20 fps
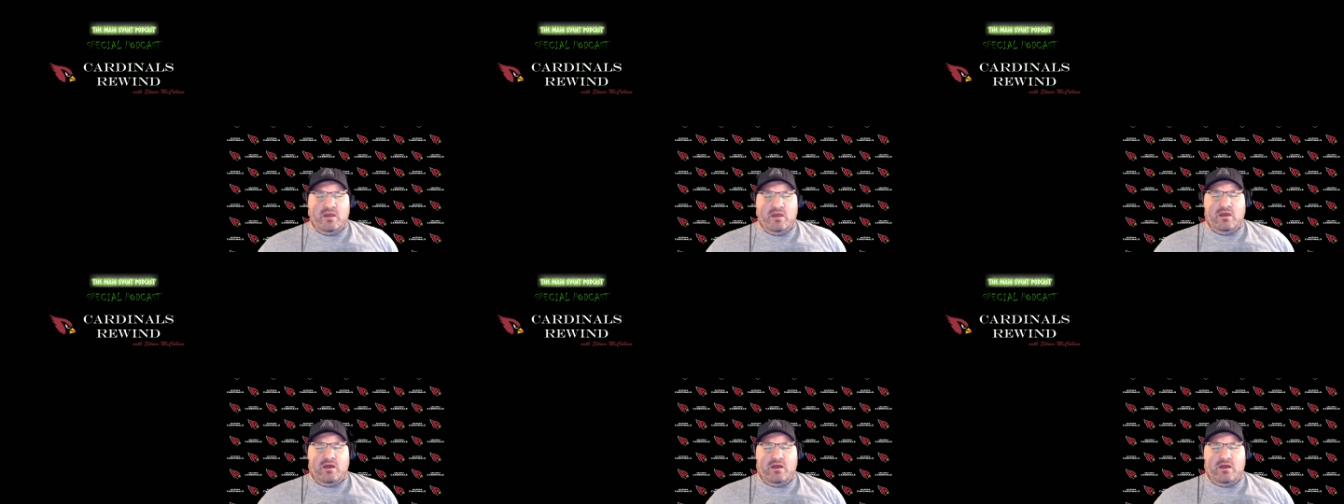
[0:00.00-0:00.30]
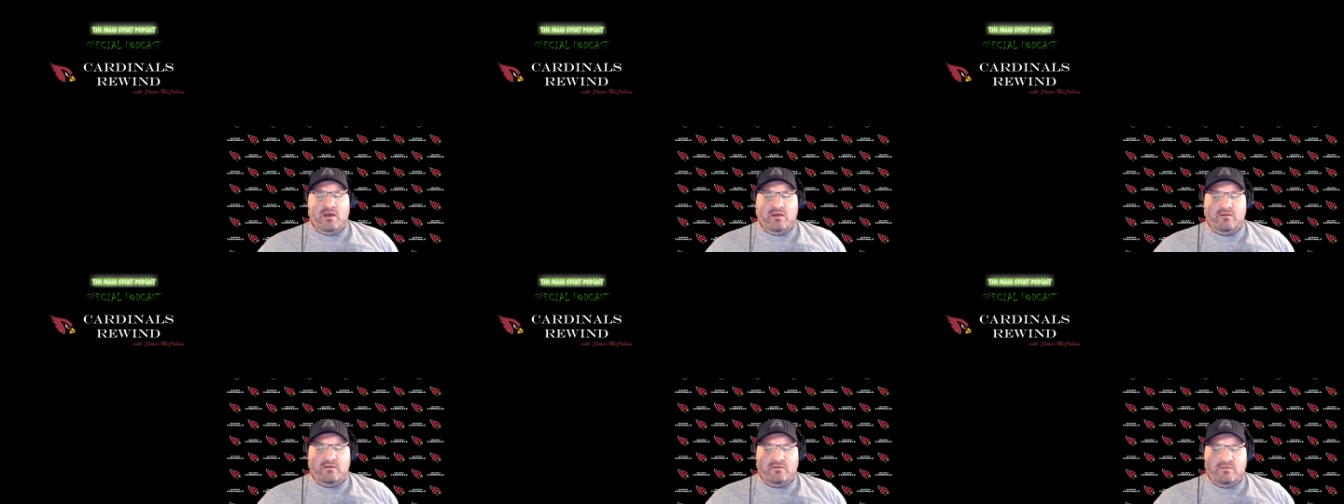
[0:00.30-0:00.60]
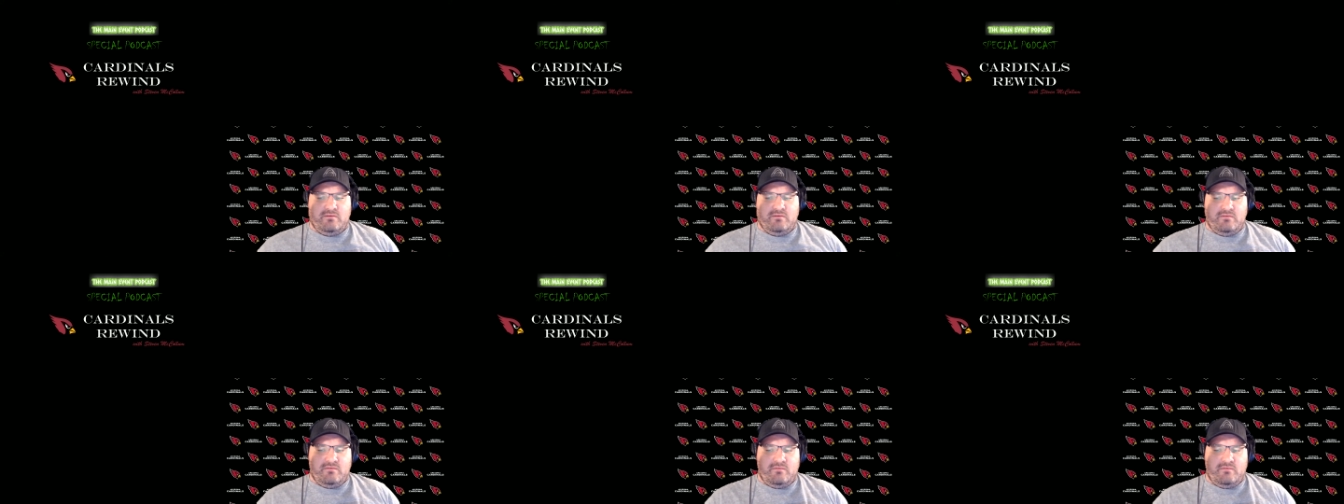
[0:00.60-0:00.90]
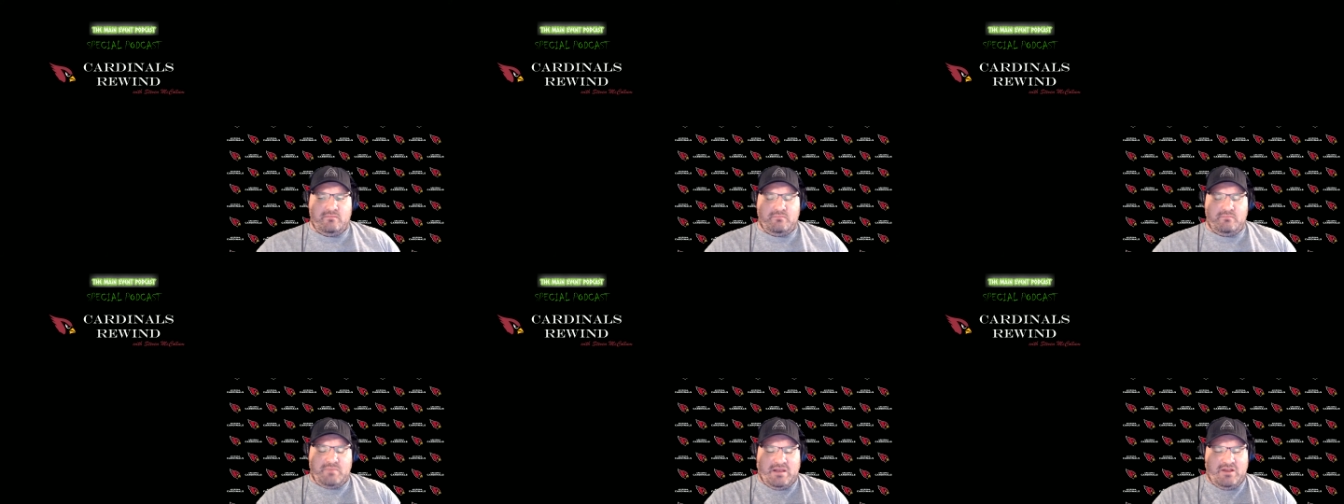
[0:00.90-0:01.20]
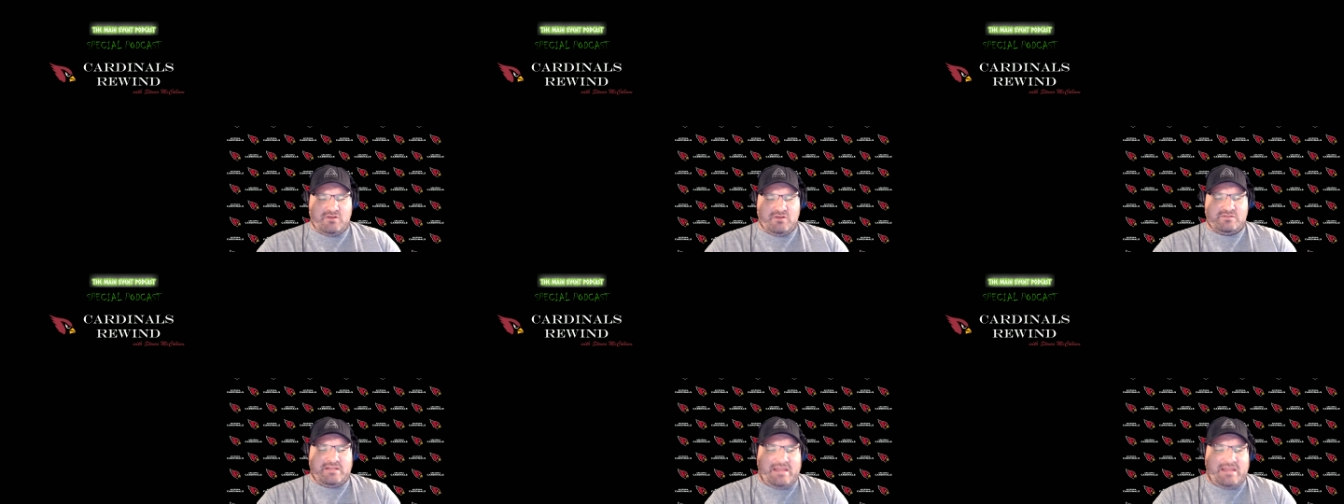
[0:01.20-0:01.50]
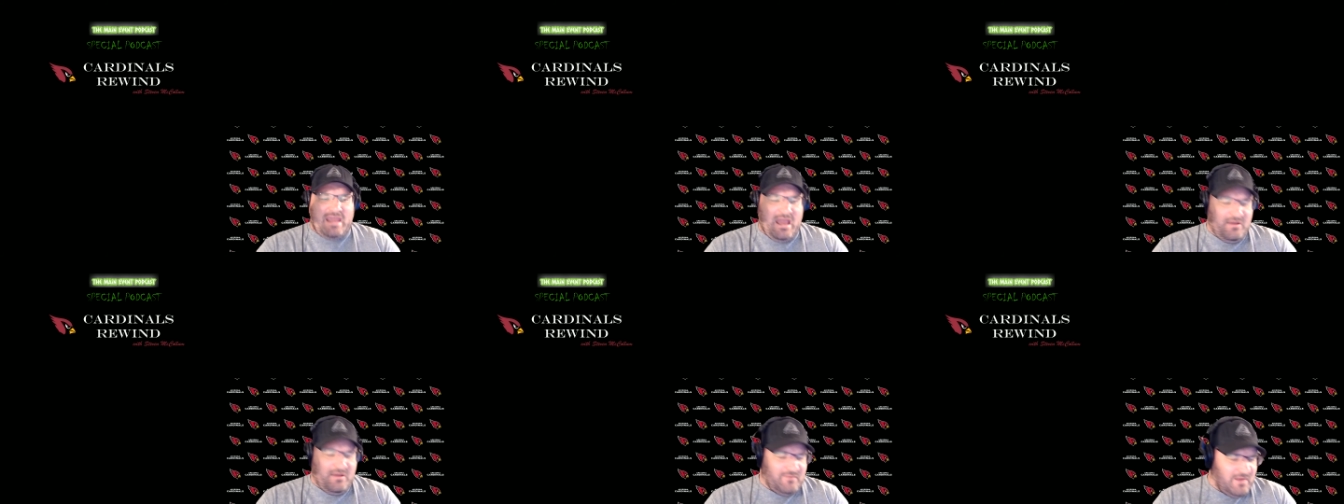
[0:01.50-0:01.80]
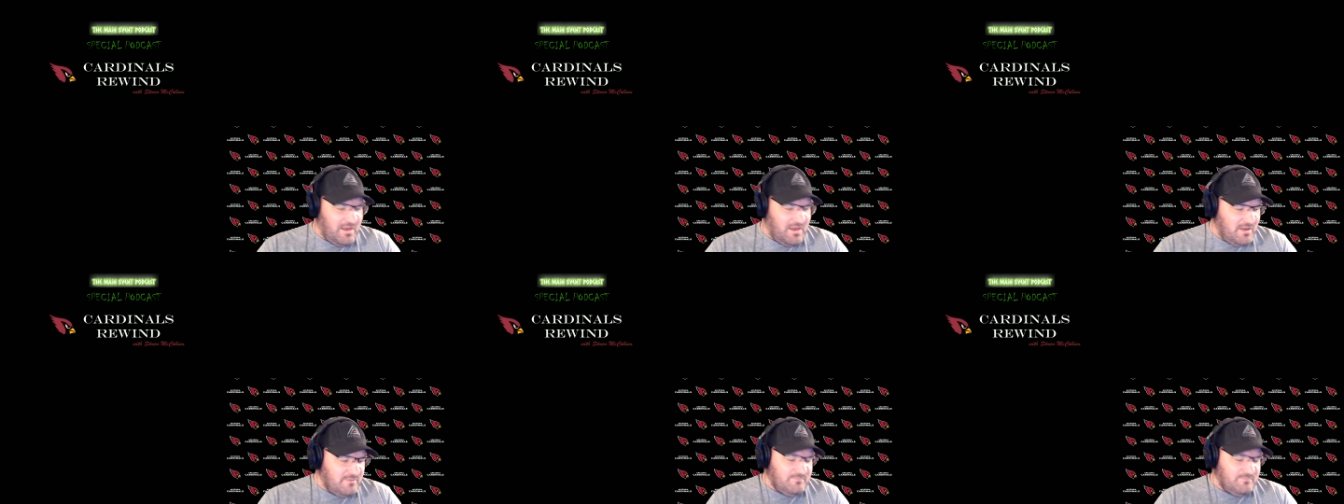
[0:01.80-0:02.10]
Uh, but here's the
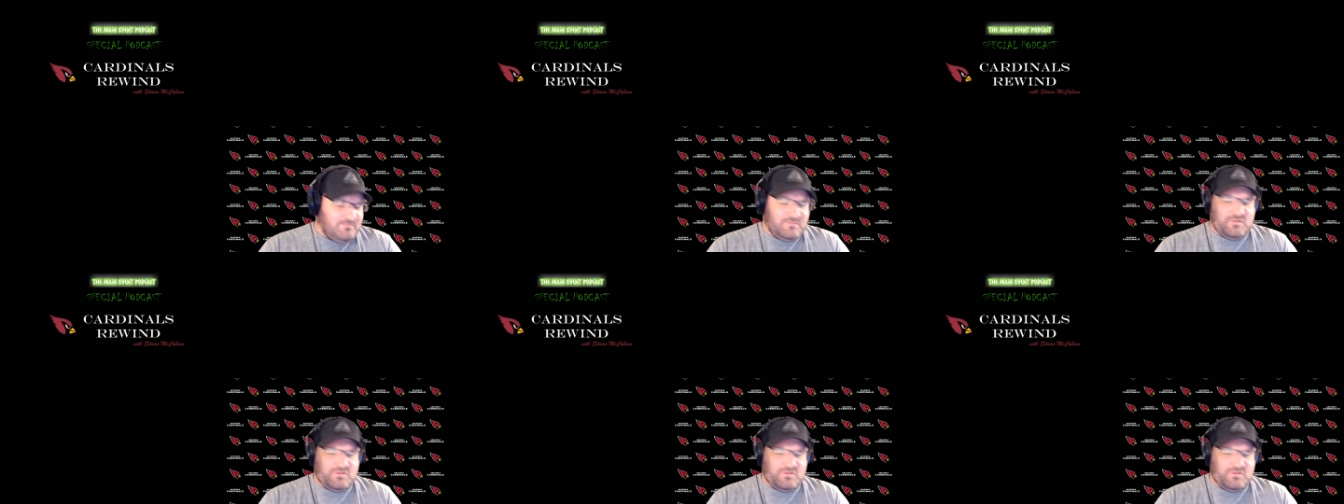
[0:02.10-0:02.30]
caveat.